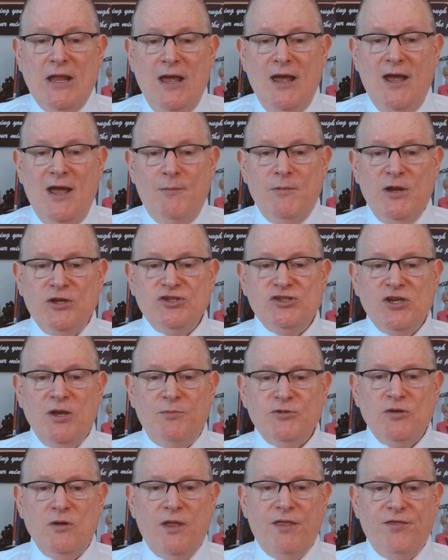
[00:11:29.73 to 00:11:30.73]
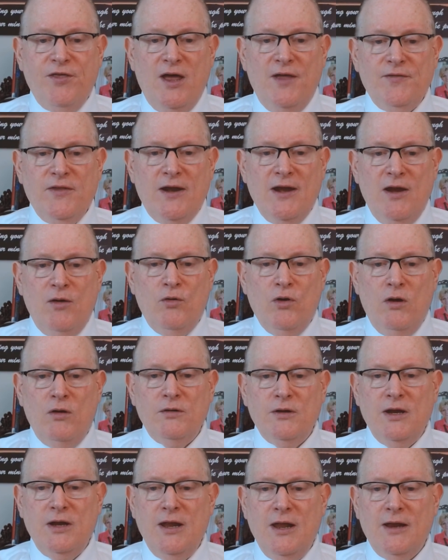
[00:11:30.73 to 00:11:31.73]
I'm going to jump to a thought that I
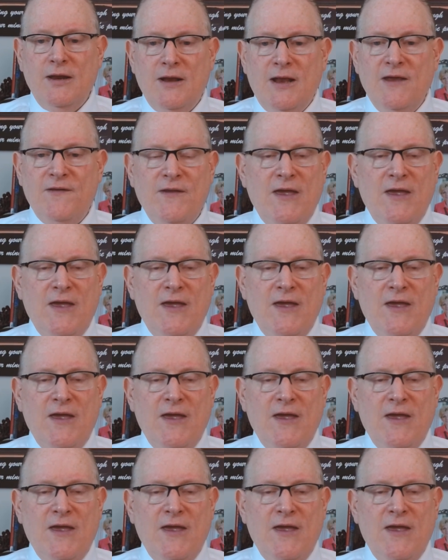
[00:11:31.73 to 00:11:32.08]
wrote because